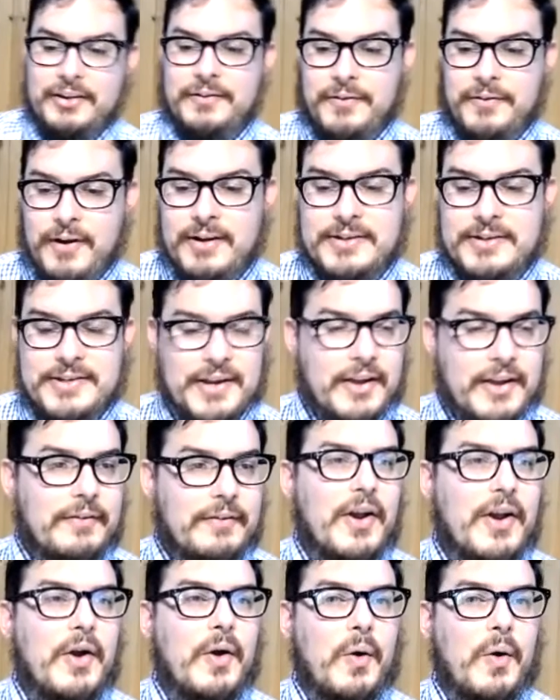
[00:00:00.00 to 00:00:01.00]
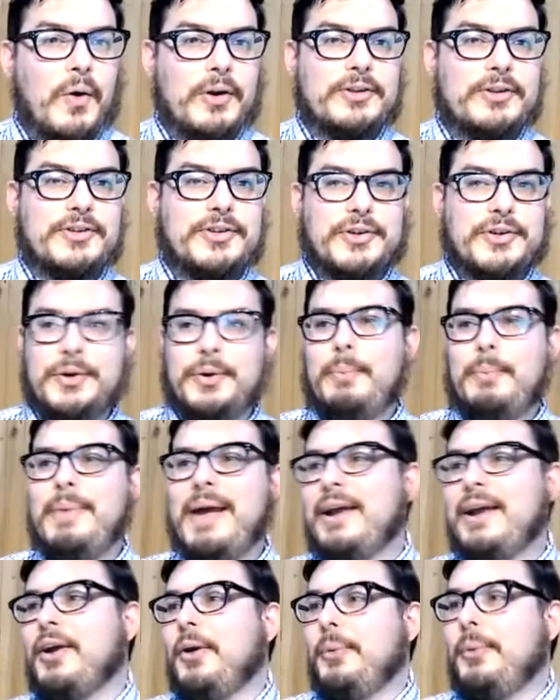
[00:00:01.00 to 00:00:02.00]
in front of, or to
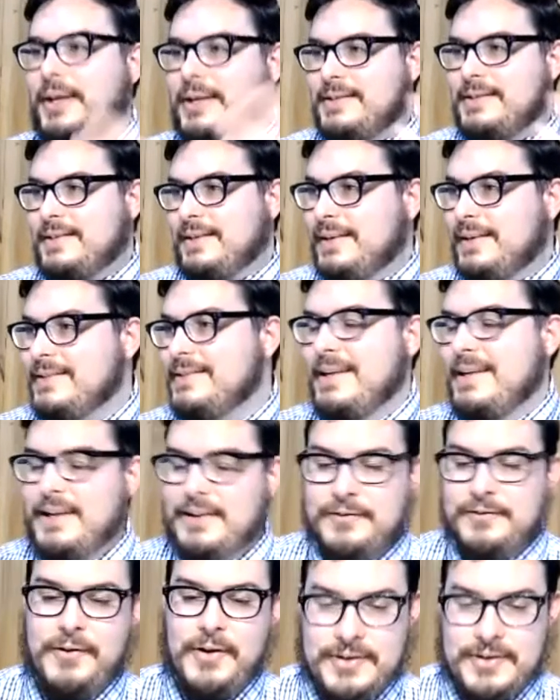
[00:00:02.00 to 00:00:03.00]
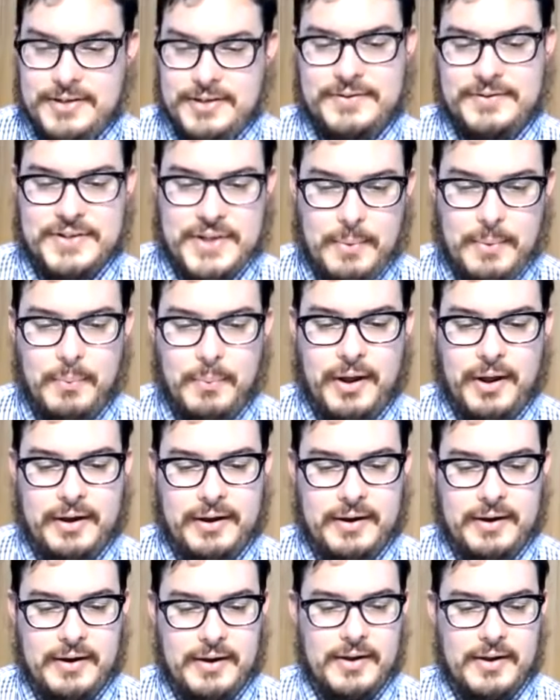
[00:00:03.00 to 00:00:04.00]
make obeisance in front of someone
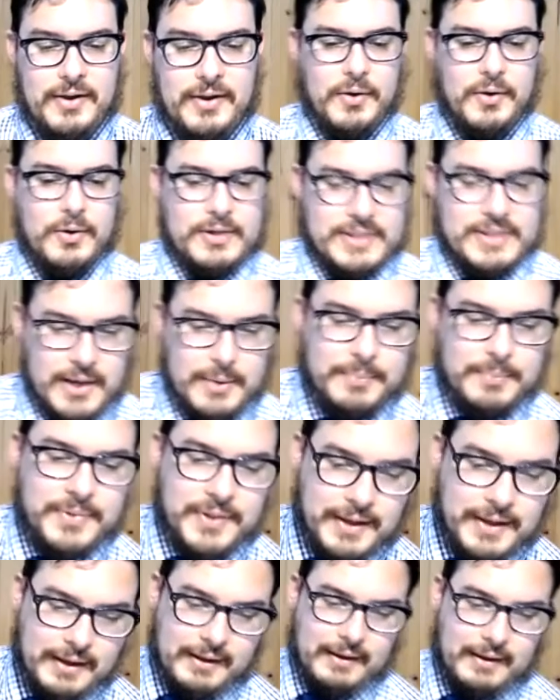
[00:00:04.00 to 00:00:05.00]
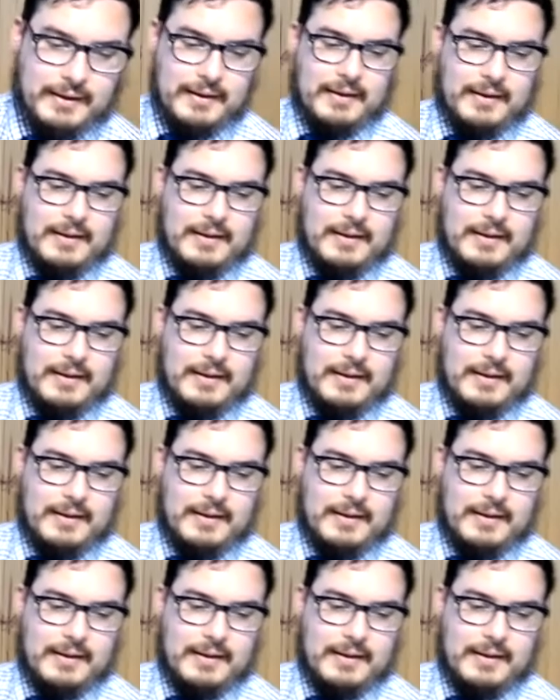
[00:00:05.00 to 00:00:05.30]
or something.